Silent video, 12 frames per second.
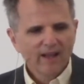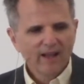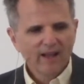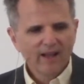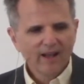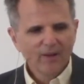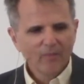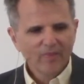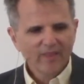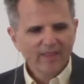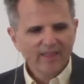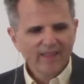
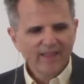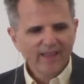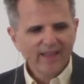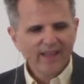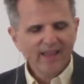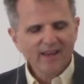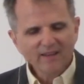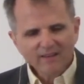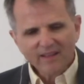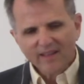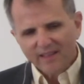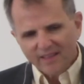
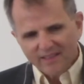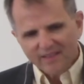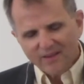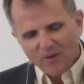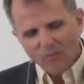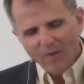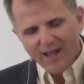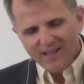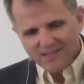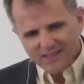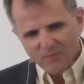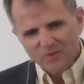And, you know,
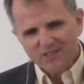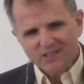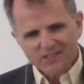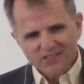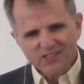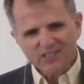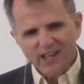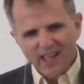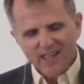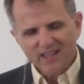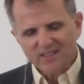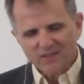my subject is
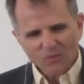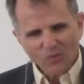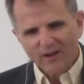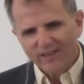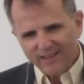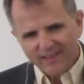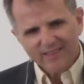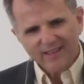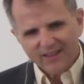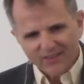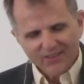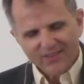Chase, and one of the
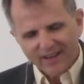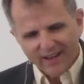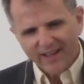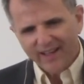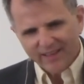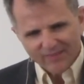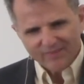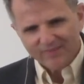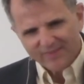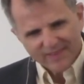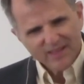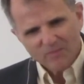things that I
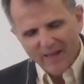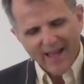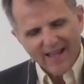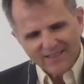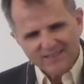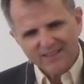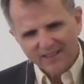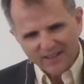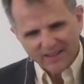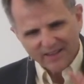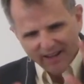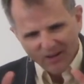keep
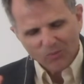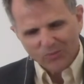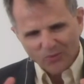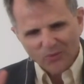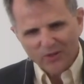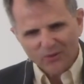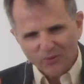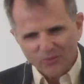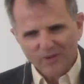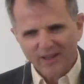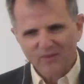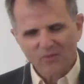asking, and I hope the
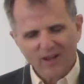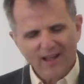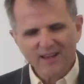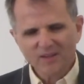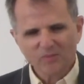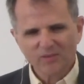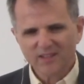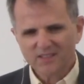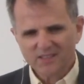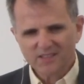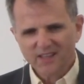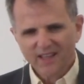reader kind of contemplates, is